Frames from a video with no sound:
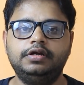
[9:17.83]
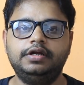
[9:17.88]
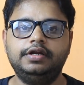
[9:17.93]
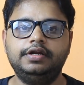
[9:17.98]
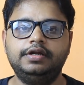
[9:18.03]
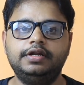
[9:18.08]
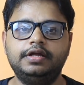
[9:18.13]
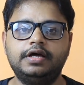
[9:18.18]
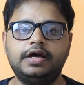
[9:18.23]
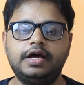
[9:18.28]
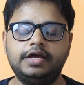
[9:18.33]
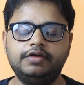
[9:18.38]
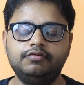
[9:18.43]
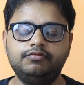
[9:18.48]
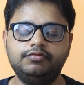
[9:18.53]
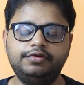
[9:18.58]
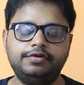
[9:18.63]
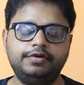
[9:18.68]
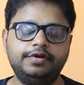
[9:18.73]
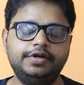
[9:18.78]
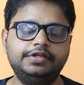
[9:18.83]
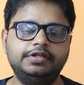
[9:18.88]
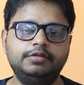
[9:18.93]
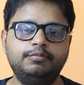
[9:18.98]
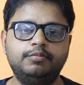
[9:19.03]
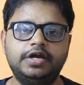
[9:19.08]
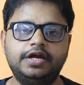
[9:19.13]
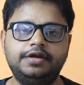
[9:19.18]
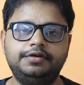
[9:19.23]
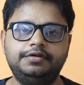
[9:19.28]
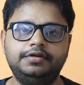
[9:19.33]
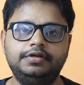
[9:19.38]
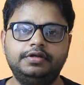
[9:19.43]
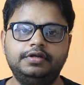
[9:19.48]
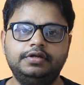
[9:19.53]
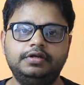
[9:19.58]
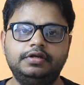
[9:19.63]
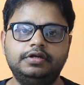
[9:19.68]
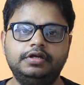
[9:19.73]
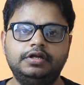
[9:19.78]
And I would rate the
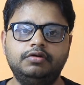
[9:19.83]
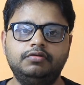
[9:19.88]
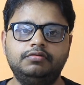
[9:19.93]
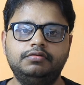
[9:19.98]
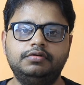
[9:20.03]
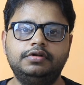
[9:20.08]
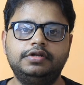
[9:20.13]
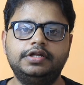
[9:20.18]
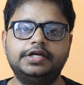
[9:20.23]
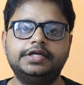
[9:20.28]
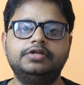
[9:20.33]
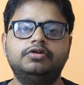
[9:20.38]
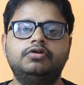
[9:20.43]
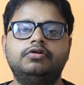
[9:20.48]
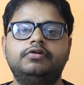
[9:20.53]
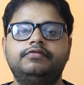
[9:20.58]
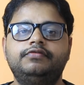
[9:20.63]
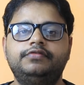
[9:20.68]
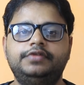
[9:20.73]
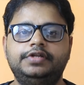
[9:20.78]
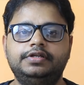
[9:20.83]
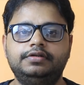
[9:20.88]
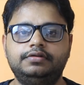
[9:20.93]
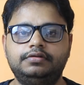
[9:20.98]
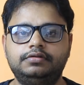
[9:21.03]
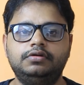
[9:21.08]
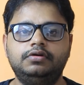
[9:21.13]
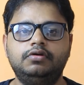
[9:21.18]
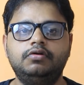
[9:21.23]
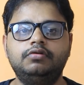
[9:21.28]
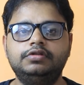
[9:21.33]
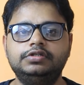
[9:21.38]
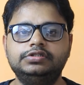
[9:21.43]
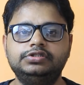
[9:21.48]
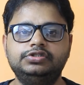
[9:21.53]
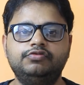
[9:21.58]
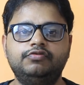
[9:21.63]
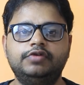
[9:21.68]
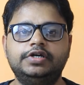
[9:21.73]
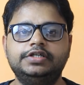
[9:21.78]
battery around 9 out of 10 on
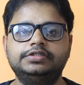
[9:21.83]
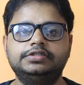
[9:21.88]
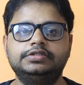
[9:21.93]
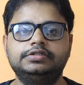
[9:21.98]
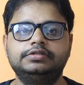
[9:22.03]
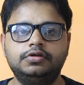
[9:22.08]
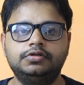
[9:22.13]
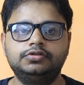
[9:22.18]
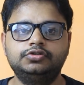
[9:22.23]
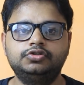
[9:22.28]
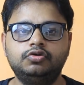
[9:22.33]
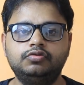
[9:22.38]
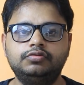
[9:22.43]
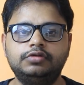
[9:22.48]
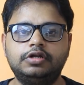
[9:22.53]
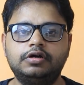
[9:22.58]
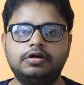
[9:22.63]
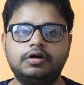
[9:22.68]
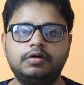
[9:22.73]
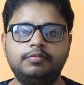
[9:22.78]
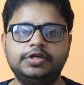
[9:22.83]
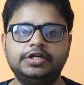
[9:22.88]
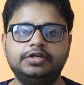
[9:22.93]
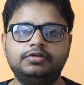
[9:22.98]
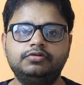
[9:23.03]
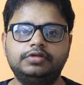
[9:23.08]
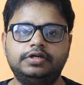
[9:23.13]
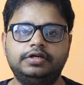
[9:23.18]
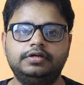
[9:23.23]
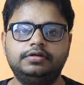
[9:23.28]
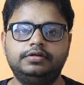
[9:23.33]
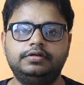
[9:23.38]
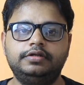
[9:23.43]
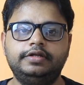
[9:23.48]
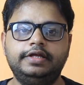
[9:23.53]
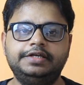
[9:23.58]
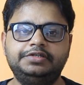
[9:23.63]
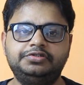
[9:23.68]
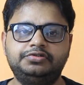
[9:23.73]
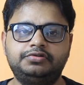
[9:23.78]
this device. So now coming to the
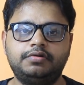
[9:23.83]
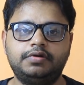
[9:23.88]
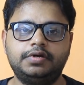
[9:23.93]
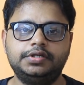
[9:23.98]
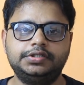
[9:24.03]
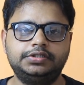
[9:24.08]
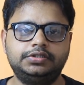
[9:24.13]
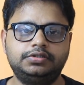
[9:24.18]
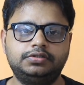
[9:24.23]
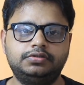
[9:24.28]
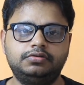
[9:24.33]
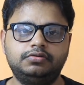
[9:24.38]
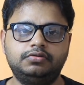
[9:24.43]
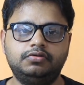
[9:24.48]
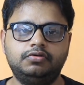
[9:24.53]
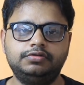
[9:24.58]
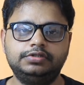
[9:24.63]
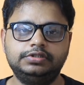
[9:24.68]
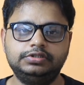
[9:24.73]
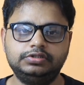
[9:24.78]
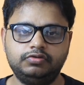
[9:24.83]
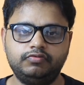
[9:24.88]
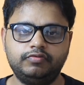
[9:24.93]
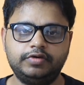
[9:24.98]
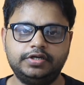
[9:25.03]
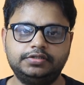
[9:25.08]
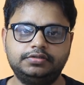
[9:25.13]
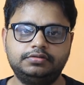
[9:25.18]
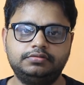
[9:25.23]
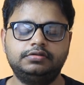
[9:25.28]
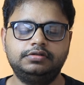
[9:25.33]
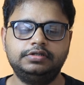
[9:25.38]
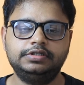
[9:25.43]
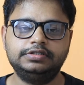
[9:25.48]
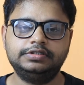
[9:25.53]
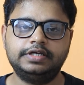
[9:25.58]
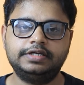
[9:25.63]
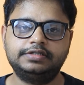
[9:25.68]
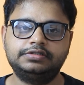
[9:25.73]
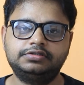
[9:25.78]
extras on this device.
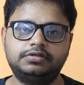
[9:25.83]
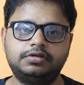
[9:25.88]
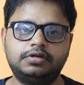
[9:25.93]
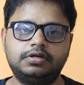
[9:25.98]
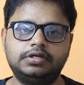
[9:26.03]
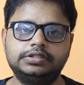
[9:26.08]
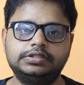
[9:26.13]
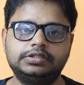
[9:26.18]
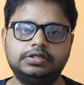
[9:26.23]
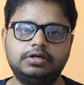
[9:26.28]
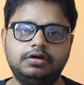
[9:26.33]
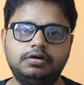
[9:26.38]
These extras